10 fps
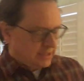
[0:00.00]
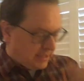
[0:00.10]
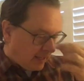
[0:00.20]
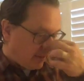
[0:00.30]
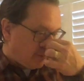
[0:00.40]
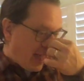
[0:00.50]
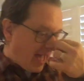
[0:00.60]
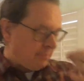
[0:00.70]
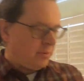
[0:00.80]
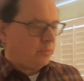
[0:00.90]
seeing
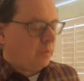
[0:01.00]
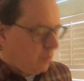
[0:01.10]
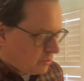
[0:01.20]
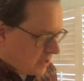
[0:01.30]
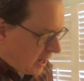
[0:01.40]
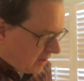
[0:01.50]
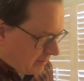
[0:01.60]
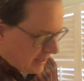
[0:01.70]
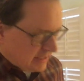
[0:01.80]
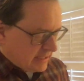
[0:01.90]
that, but we won't
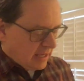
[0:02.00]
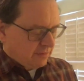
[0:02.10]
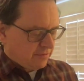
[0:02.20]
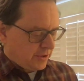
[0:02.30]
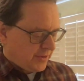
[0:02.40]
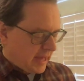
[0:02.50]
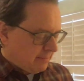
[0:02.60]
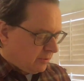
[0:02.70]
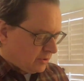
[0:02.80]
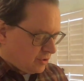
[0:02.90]
tolerate seeing, for
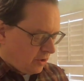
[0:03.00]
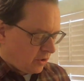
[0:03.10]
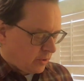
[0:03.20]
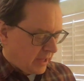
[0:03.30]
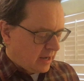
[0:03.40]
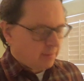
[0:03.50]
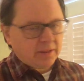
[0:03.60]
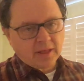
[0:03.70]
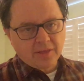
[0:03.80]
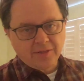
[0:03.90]
example, she talks again
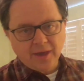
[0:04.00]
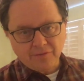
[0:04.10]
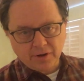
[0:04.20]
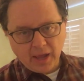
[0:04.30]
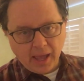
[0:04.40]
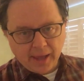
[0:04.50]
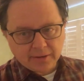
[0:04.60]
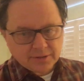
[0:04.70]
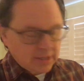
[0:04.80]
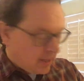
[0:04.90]
about that severed
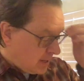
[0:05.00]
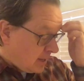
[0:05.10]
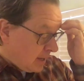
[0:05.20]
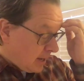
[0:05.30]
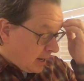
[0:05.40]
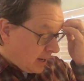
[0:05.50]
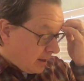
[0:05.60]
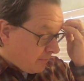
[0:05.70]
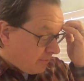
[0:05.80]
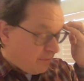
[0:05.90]
hand.
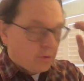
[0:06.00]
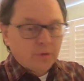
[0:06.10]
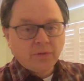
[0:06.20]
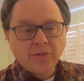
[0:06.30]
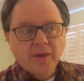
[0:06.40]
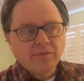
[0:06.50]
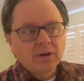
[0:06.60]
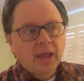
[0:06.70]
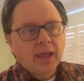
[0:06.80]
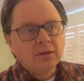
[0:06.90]
The photo of the
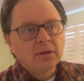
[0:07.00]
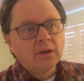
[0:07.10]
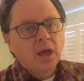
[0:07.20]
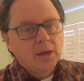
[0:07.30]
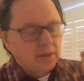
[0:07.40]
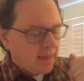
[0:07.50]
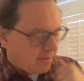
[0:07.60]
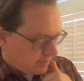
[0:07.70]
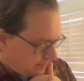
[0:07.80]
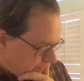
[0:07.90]
severed hand at
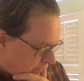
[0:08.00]
9/11.